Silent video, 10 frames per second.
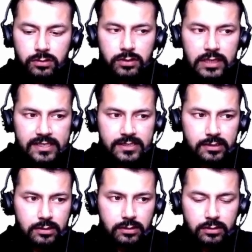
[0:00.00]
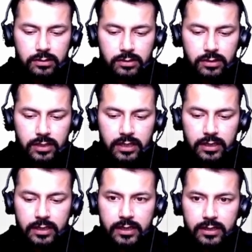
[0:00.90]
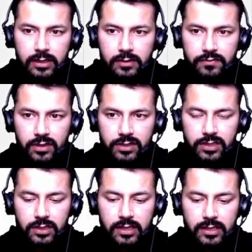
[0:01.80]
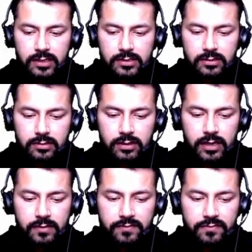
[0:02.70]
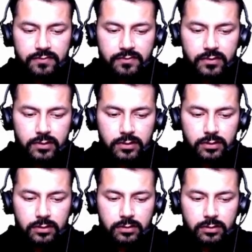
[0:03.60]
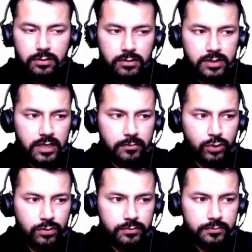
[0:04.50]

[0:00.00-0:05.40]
let's declare the function, that is def demo